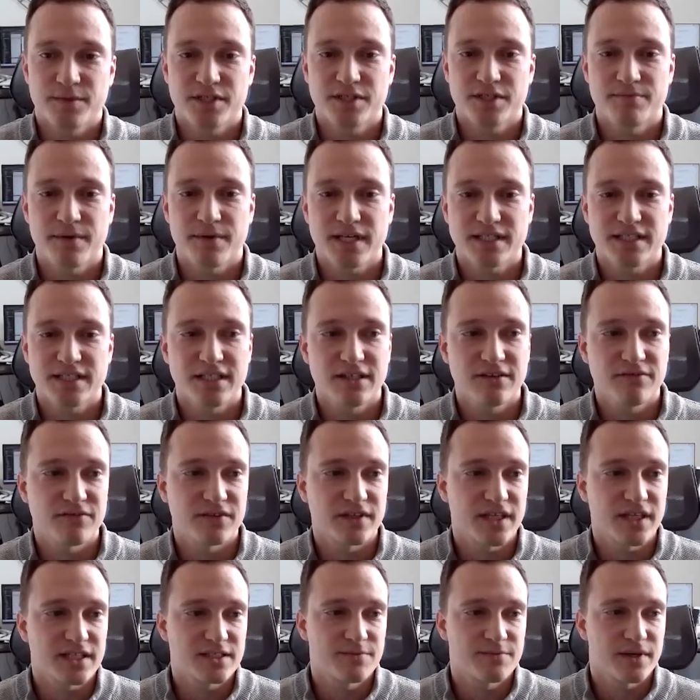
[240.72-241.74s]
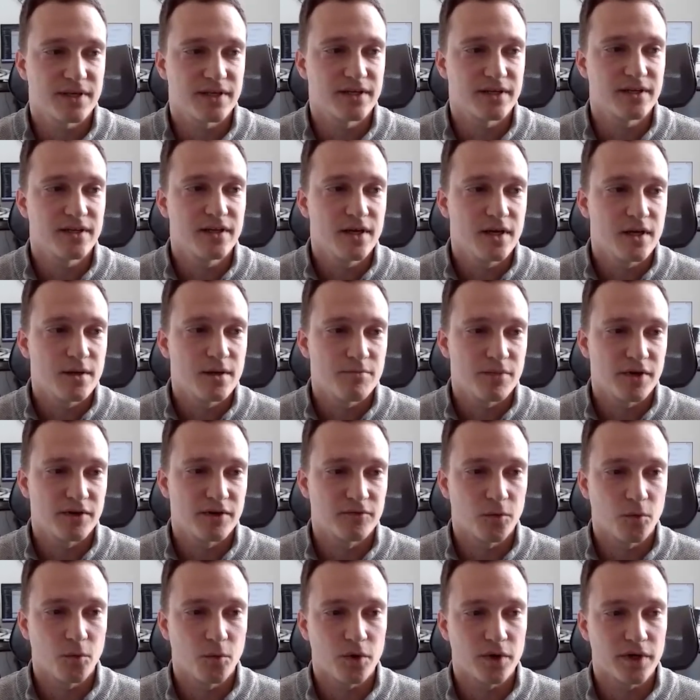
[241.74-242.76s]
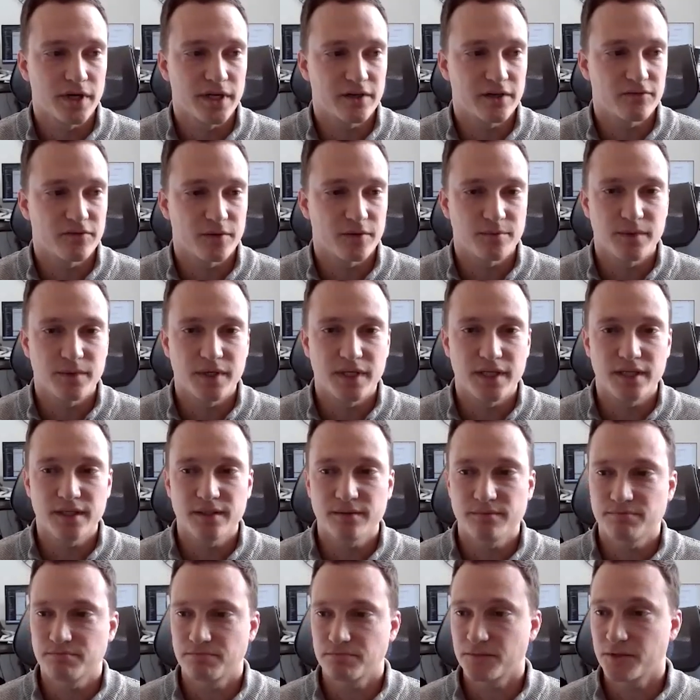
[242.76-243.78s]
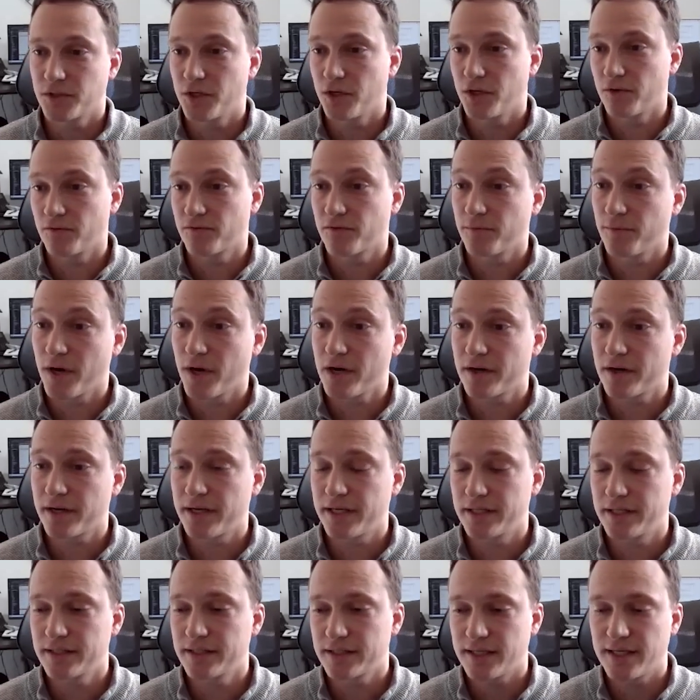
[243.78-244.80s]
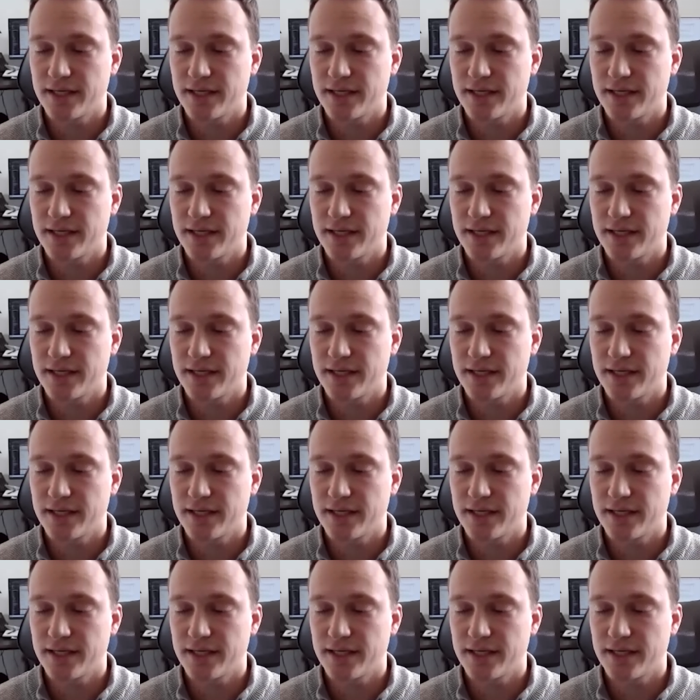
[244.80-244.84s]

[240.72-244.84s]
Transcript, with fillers: perspective and that's been been rewarding from a uh, you know from our end